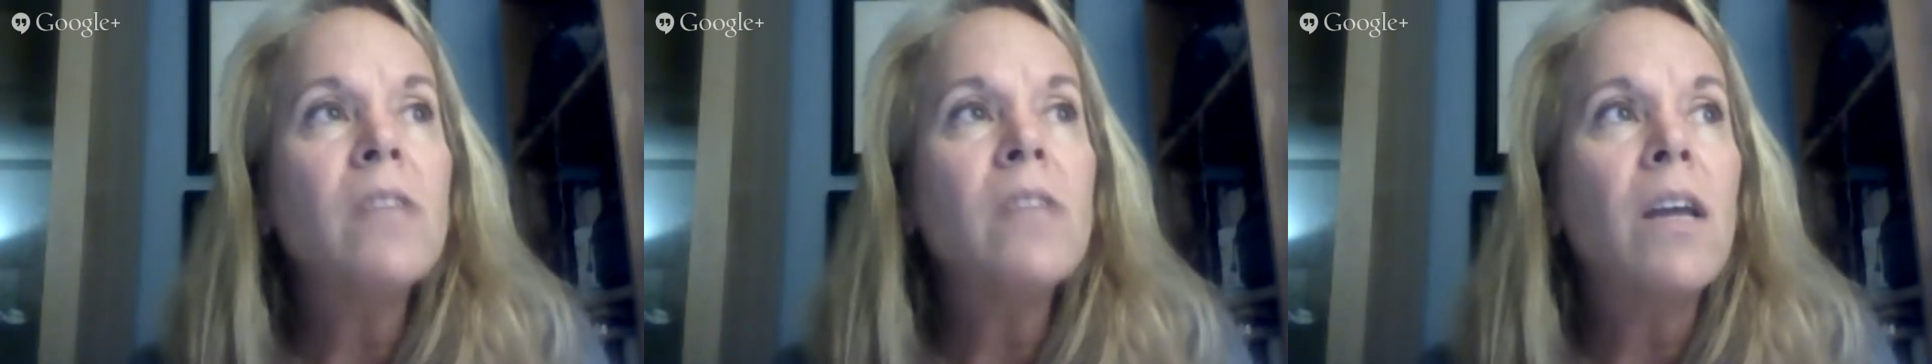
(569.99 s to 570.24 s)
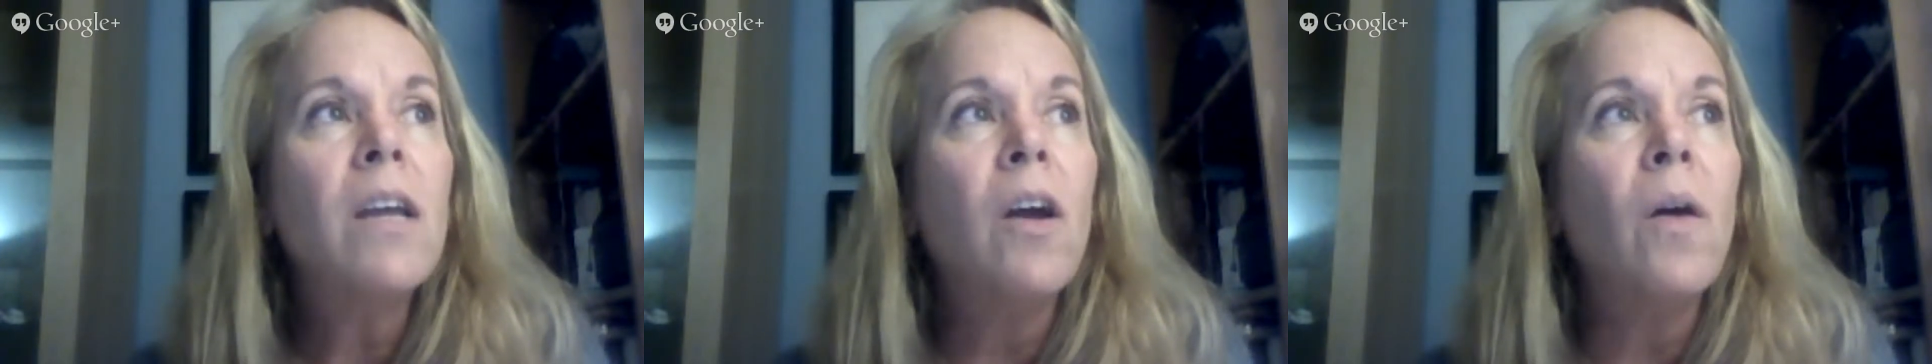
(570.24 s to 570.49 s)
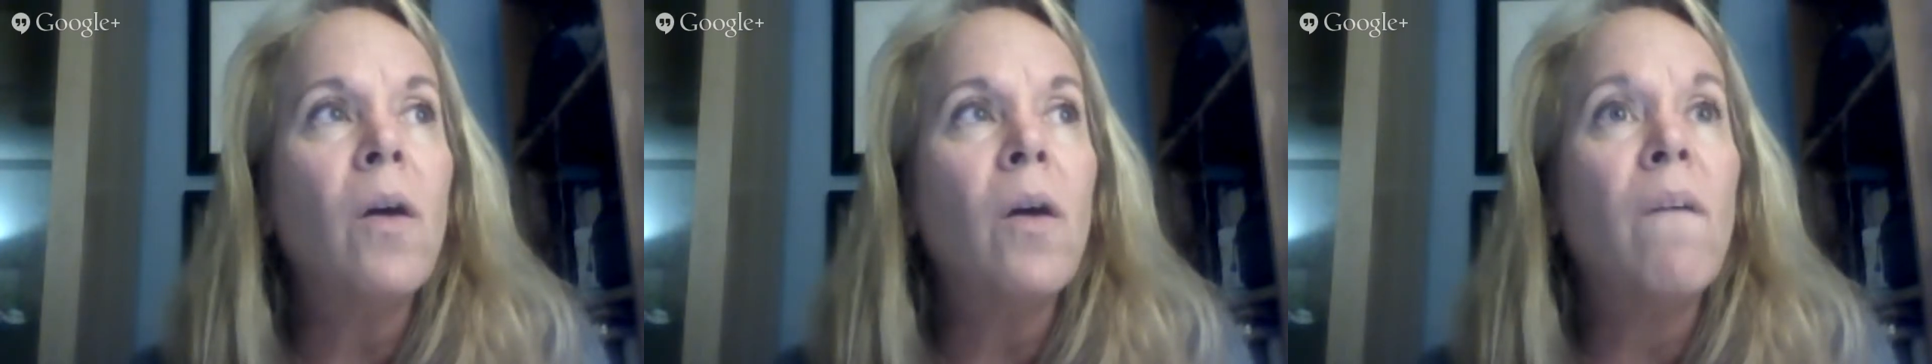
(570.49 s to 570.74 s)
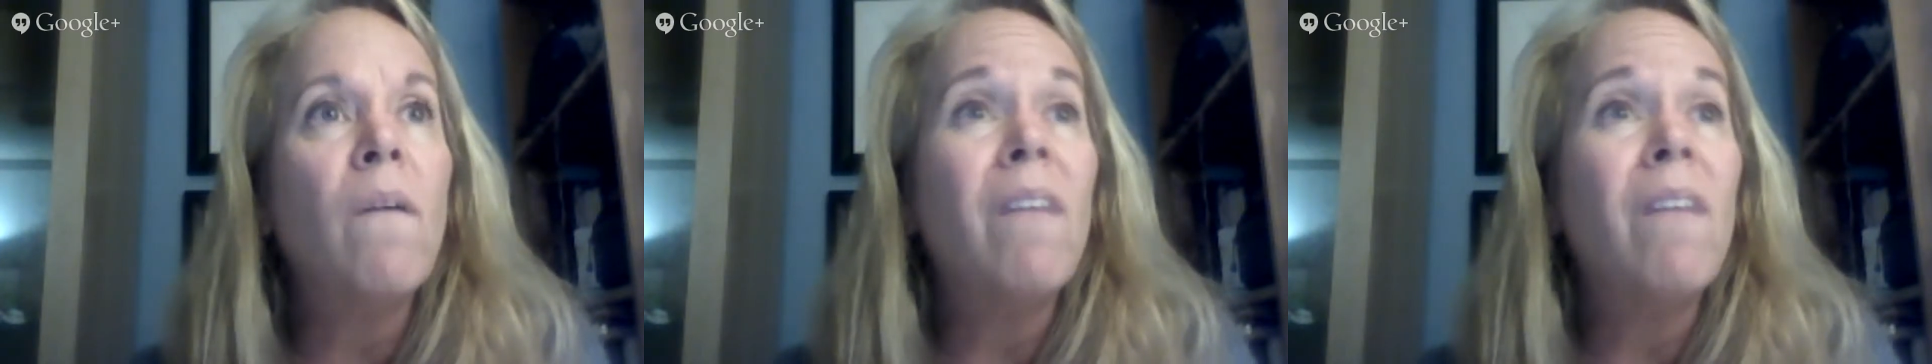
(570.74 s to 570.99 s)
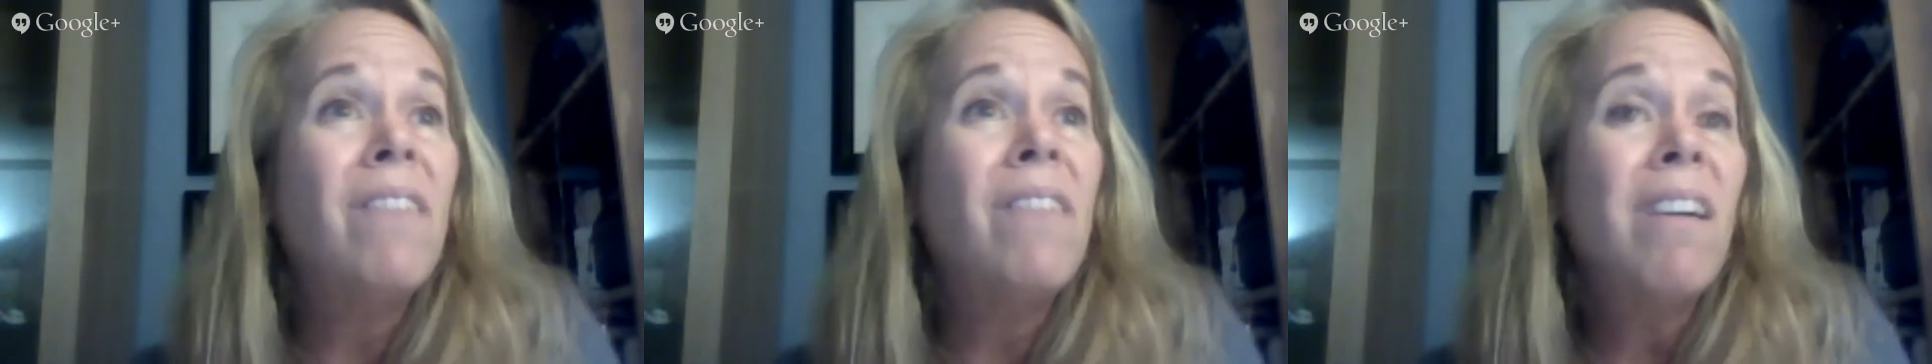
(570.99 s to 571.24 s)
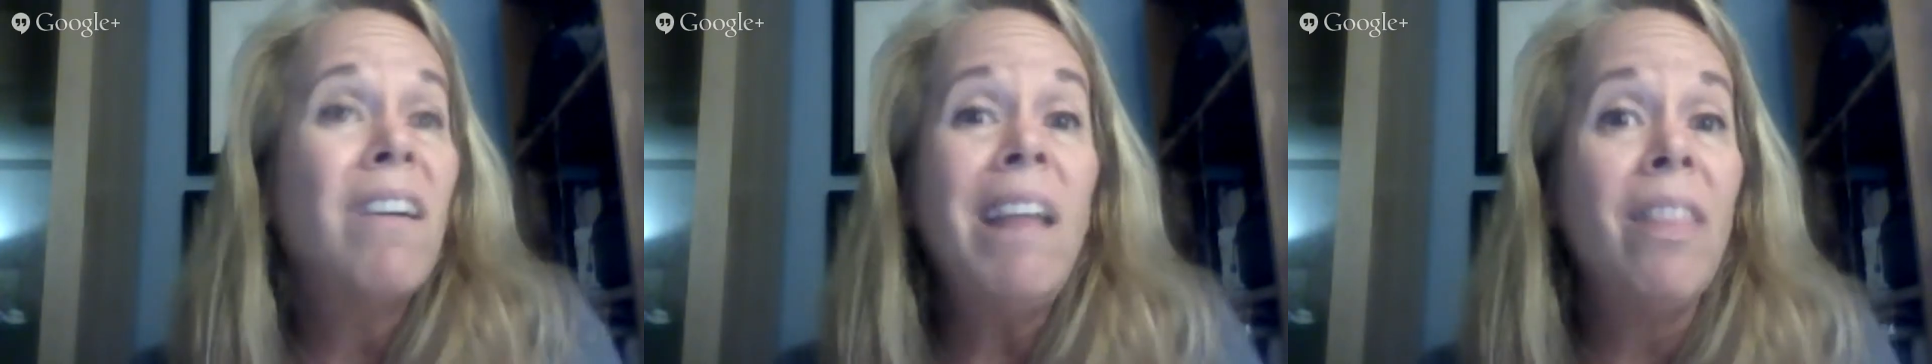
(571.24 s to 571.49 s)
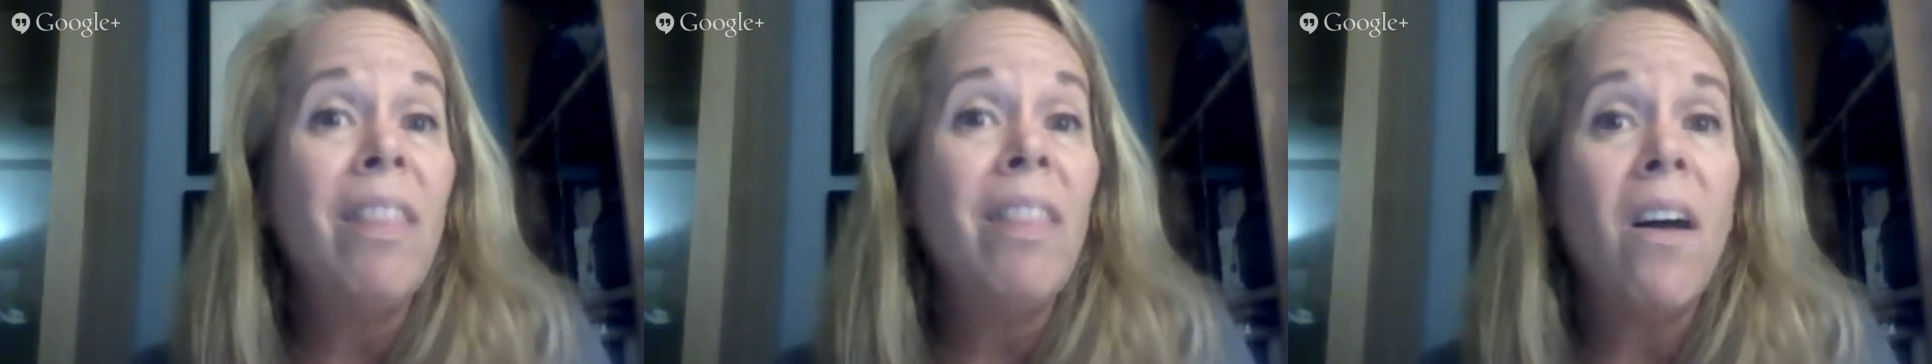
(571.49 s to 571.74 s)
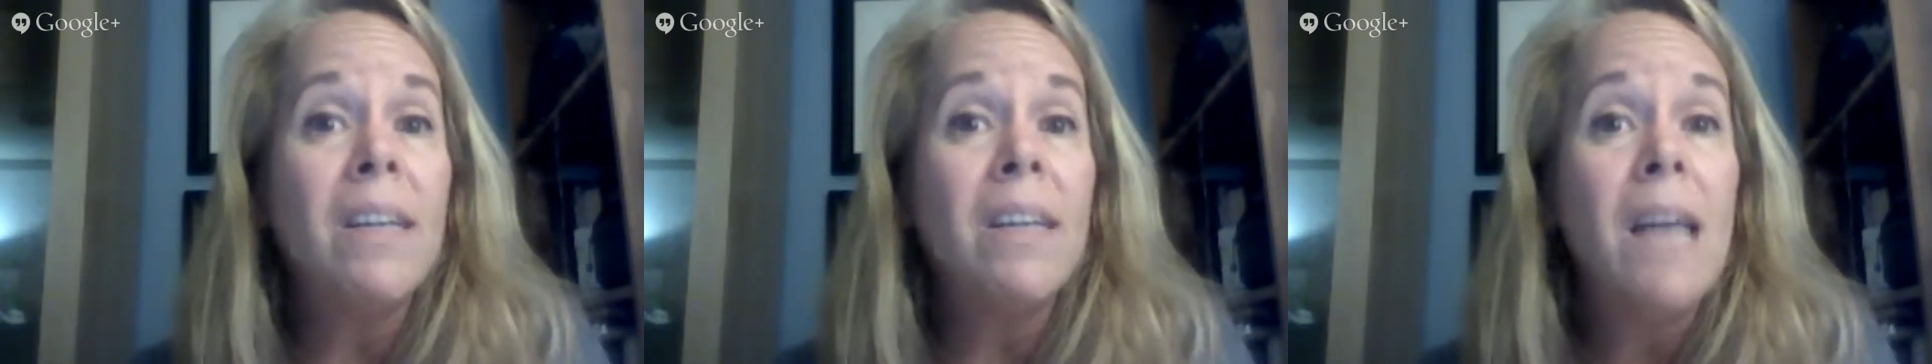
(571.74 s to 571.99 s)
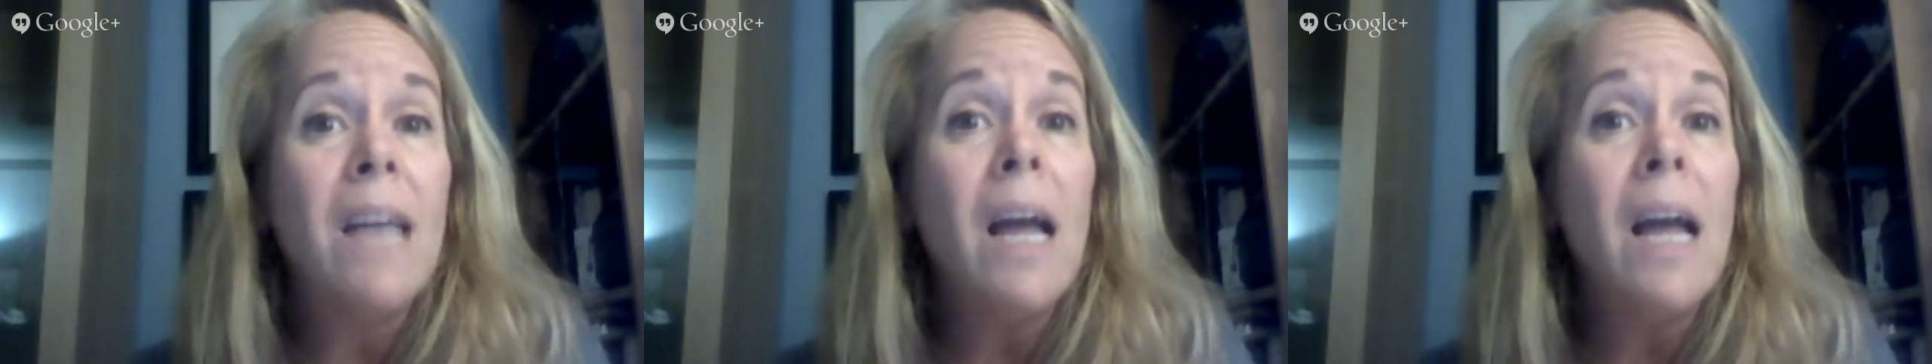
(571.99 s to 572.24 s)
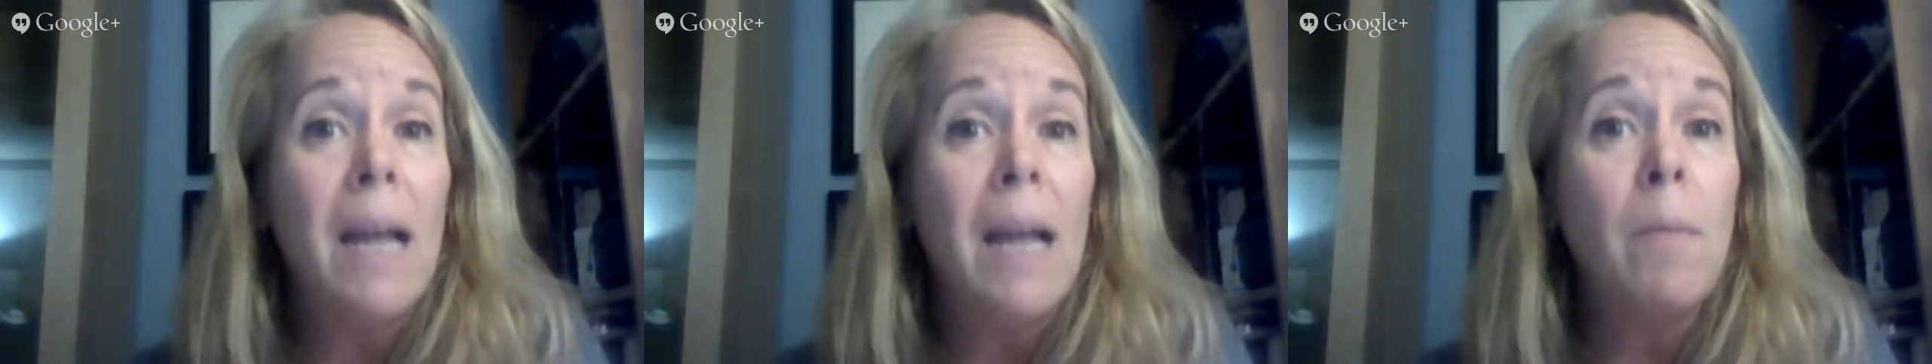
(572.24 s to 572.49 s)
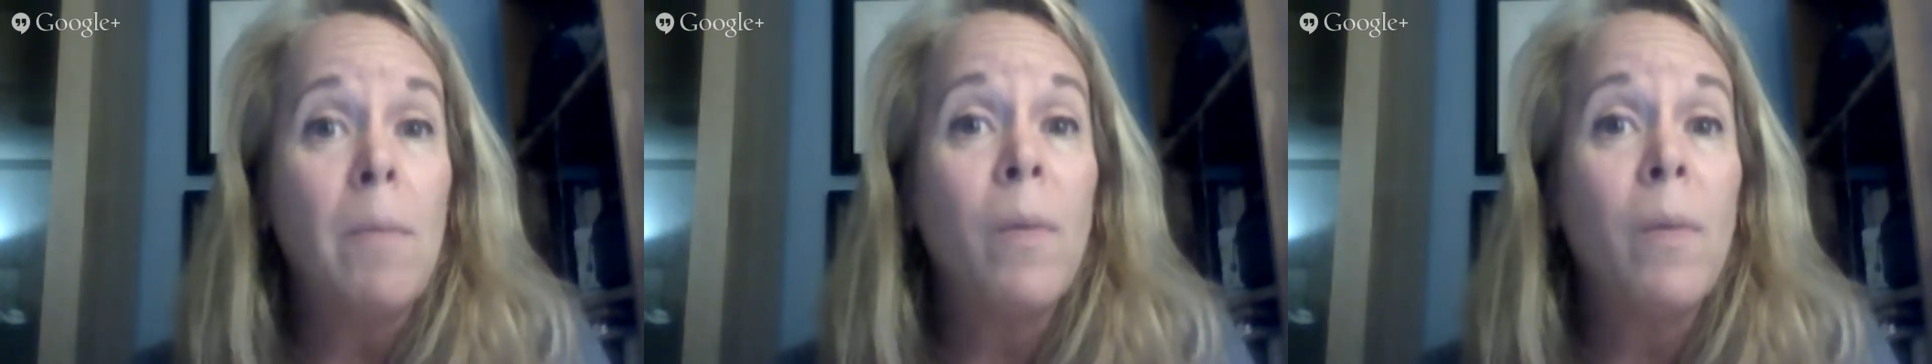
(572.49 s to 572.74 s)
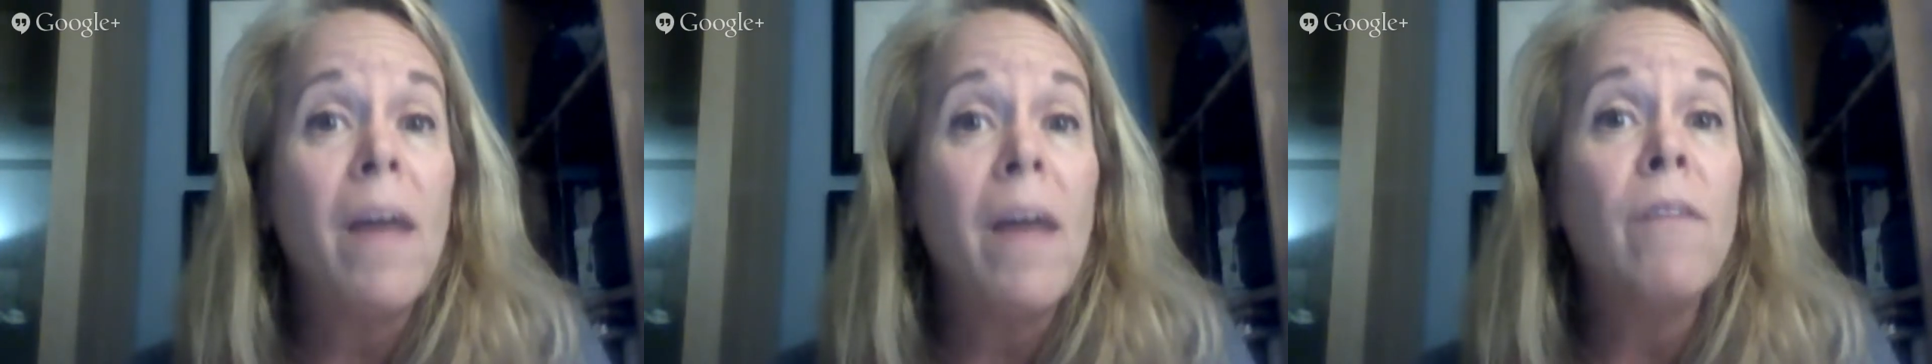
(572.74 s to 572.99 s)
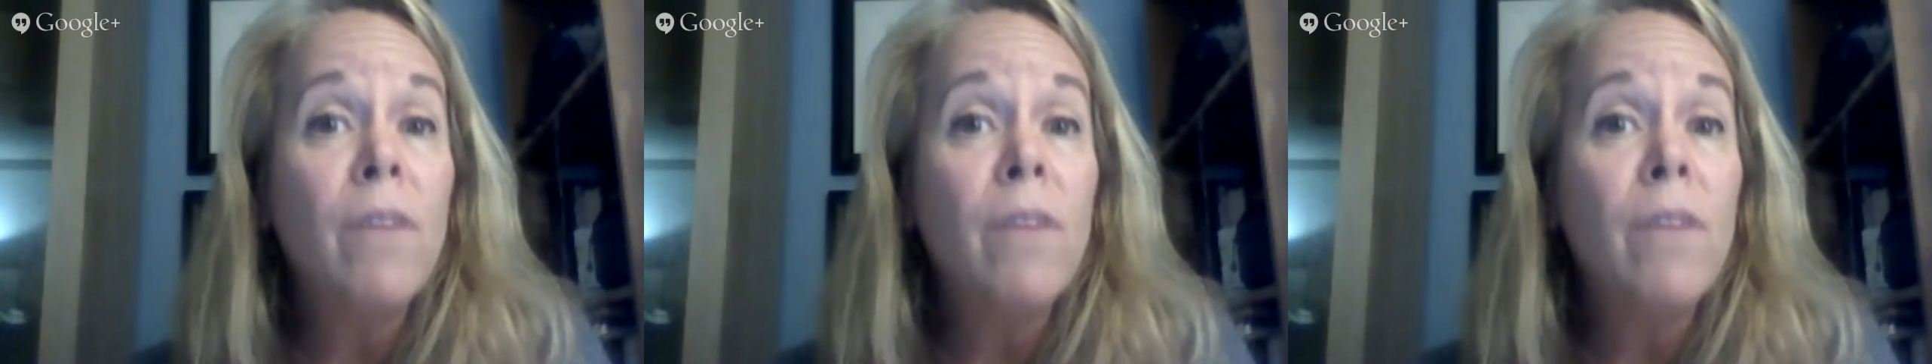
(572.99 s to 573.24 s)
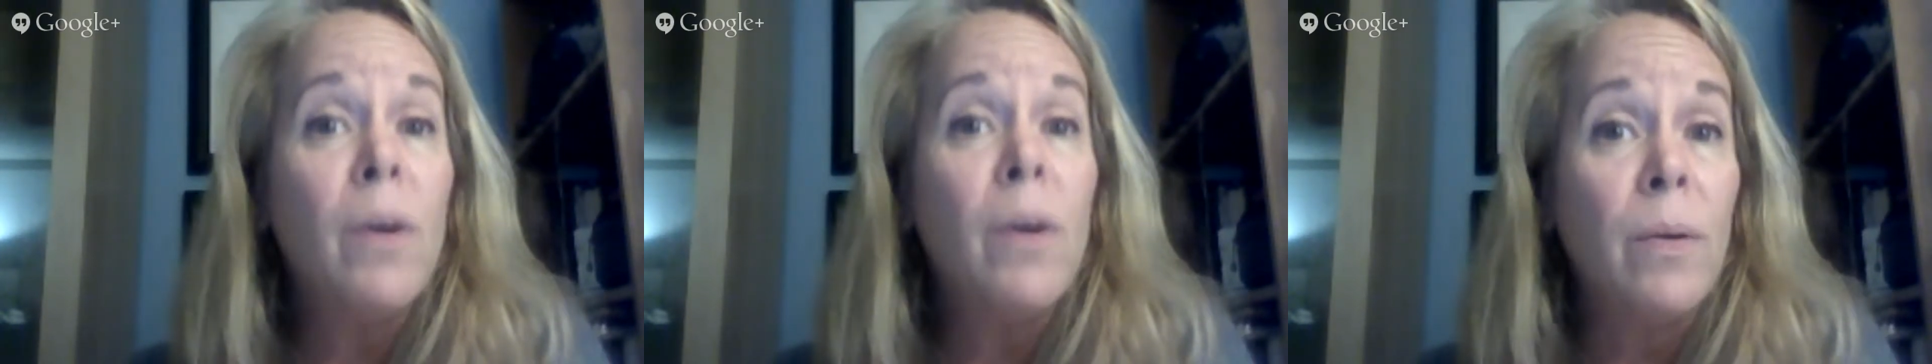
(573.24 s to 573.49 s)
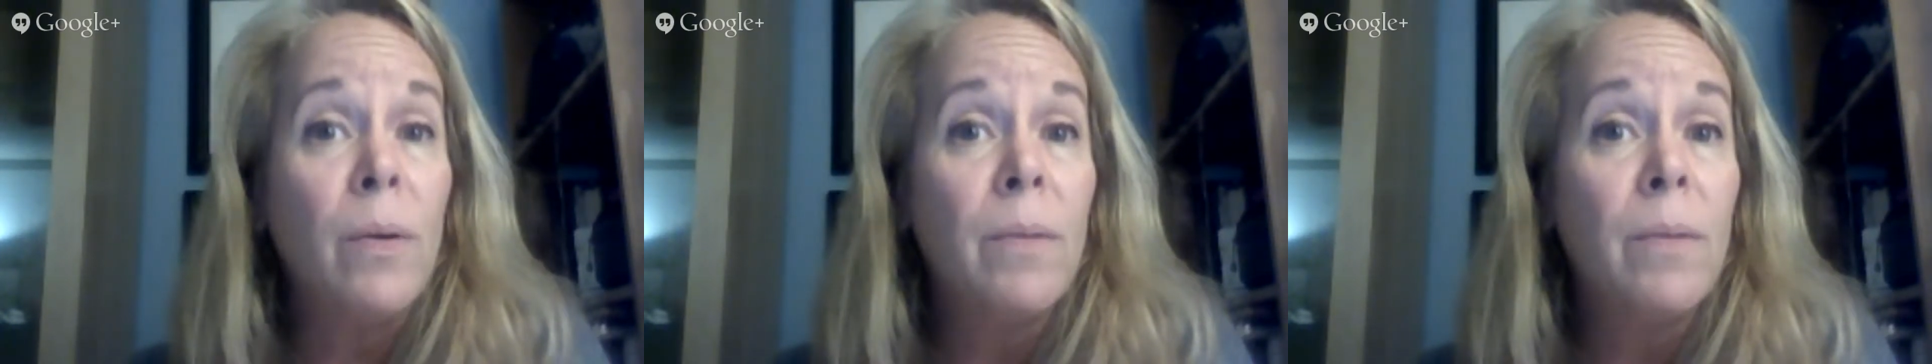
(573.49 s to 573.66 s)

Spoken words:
can go a very long time without food.